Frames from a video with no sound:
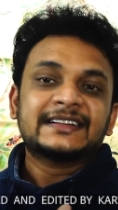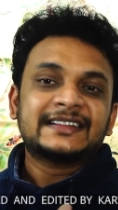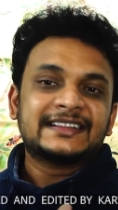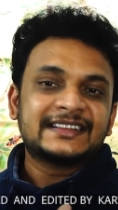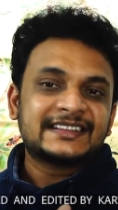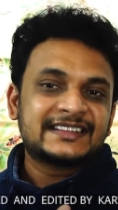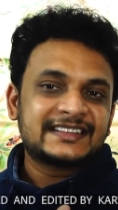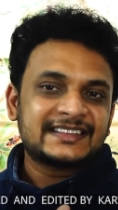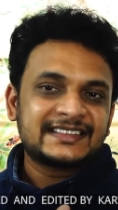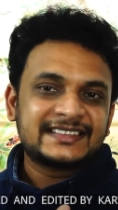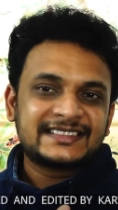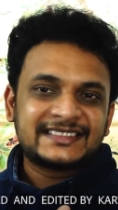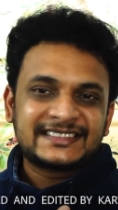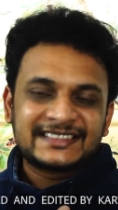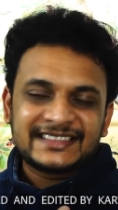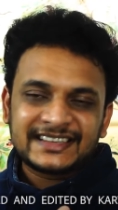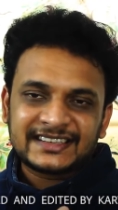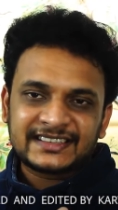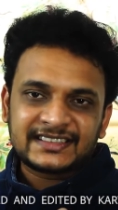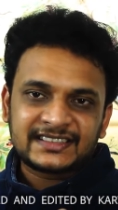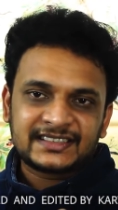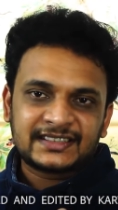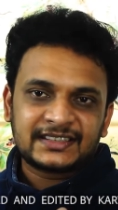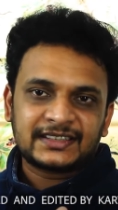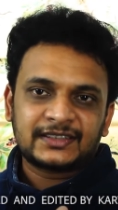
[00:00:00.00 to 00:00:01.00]
This is
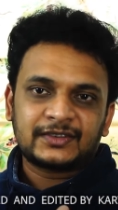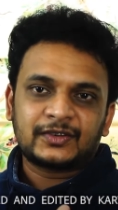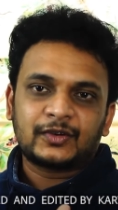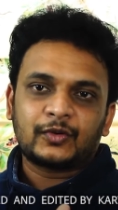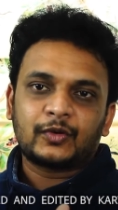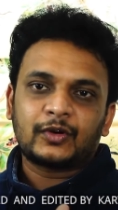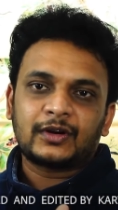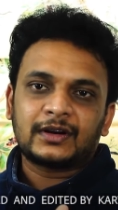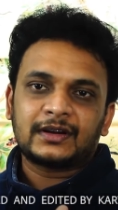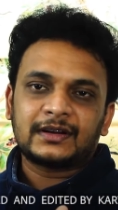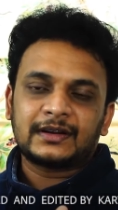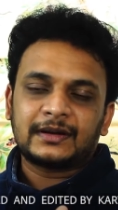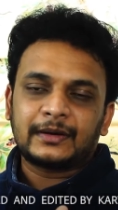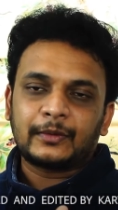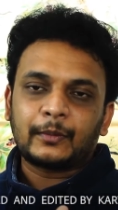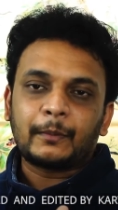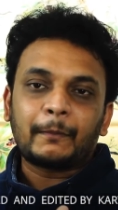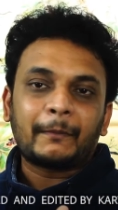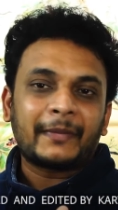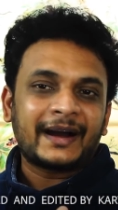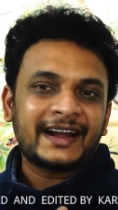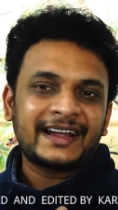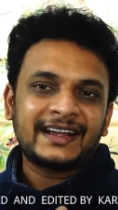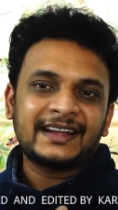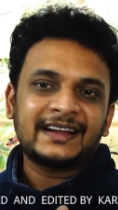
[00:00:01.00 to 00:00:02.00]
just
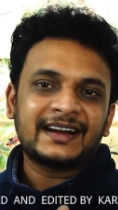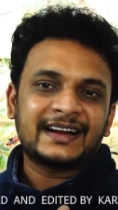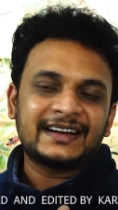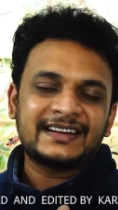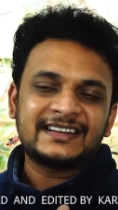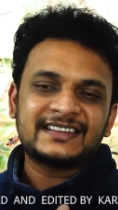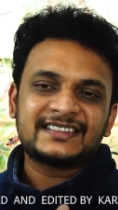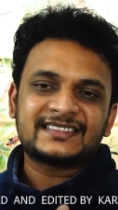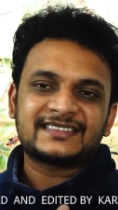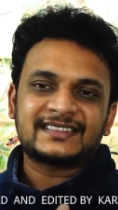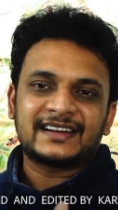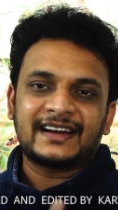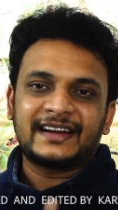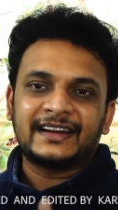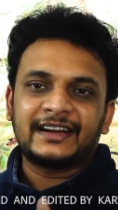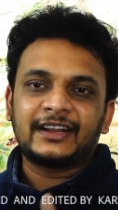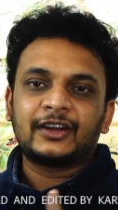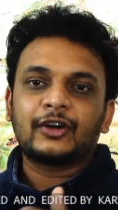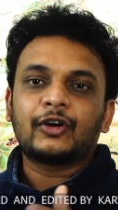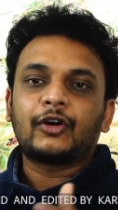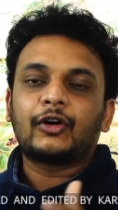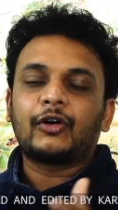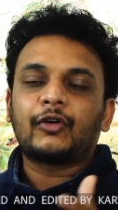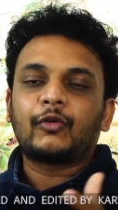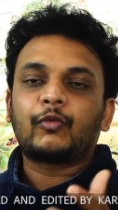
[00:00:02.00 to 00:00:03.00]
my
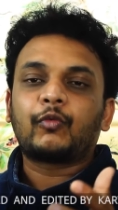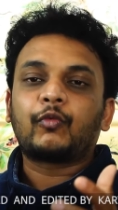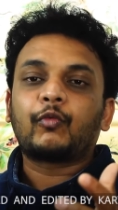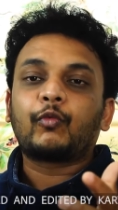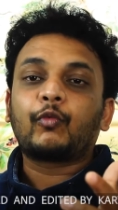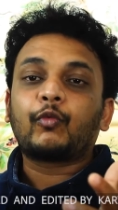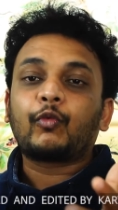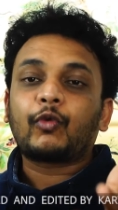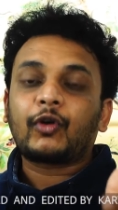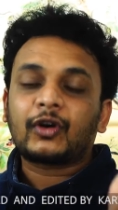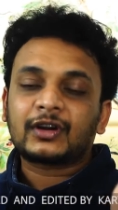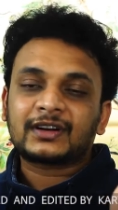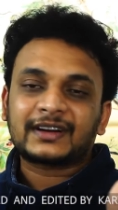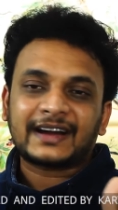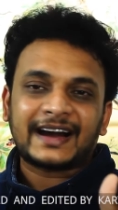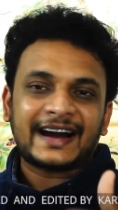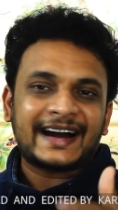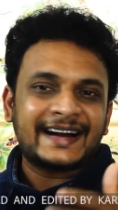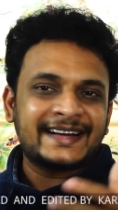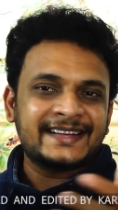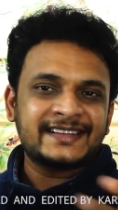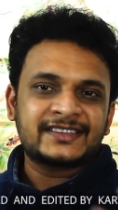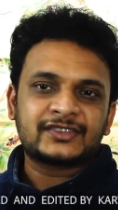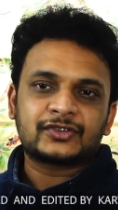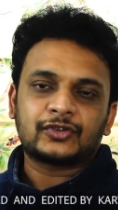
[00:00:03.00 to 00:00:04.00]
understanding of what
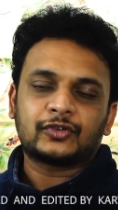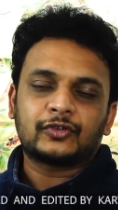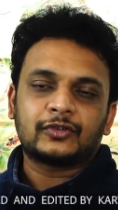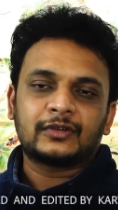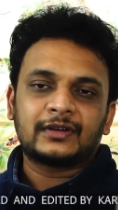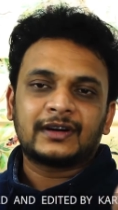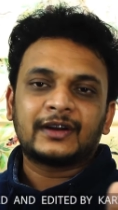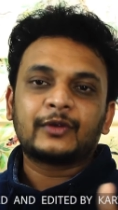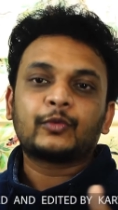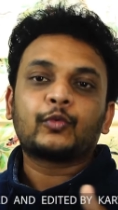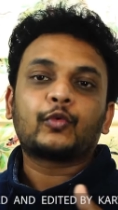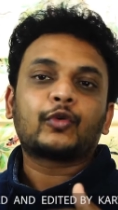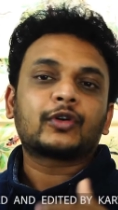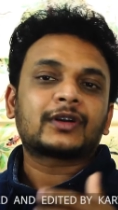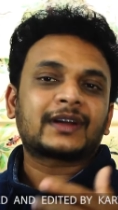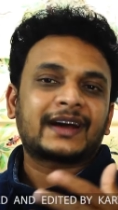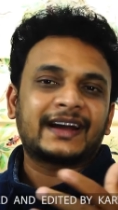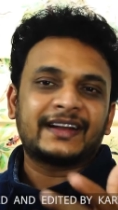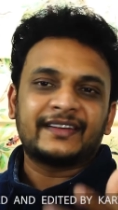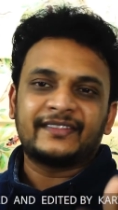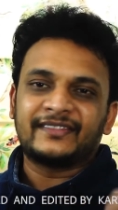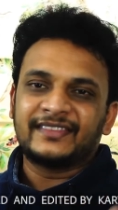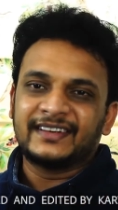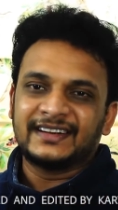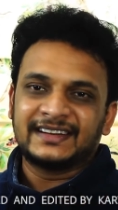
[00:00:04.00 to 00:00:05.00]
I saw and what
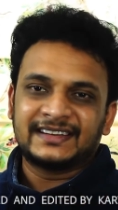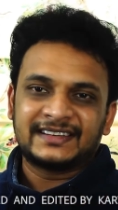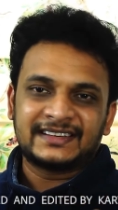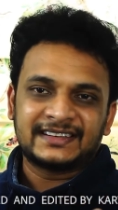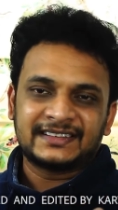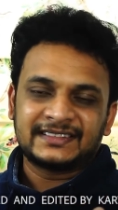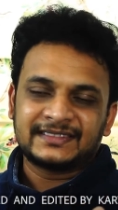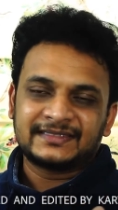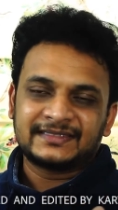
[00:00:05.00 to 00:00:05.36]
I felt,